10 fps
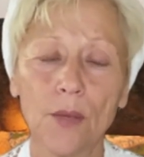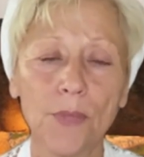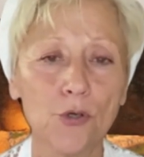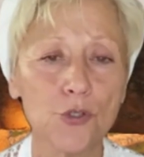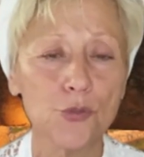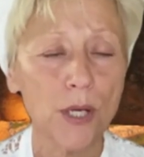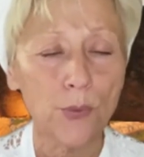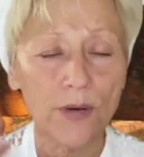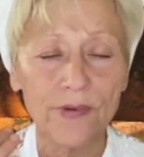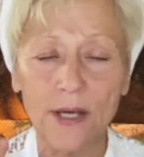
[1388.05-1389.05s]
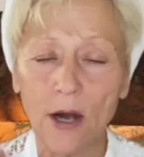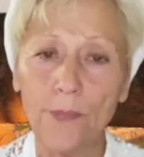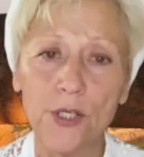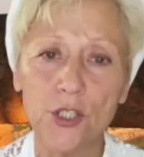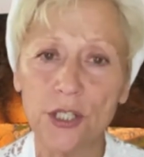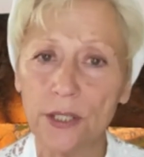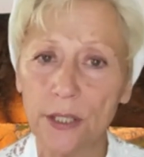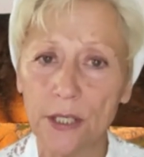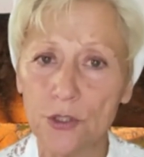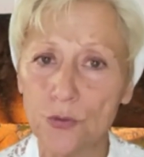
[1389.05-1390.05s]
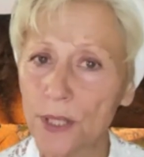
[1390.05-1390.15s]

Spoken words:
Because when we have garbage in the ears,